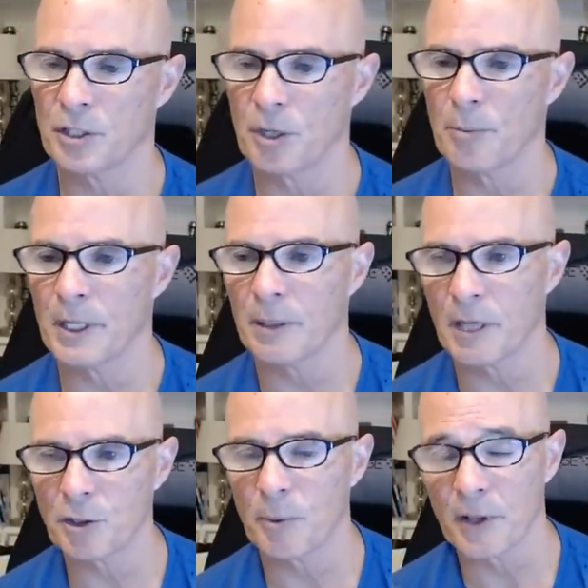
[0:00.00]
and jumping in
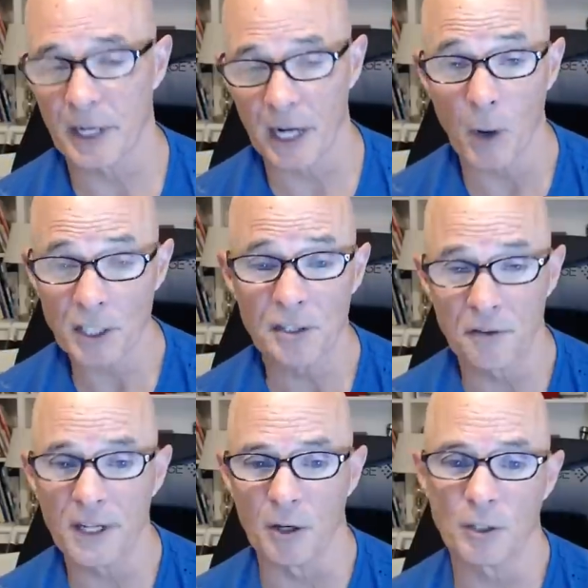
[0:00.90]
nitromethane. I watched the
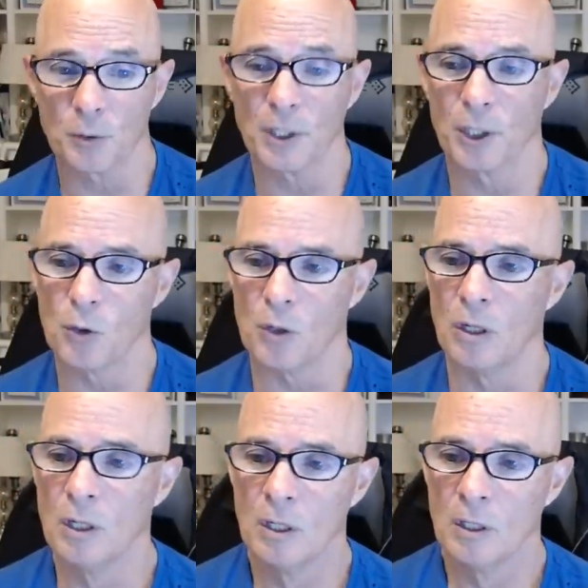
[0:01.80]
video; it's really cool.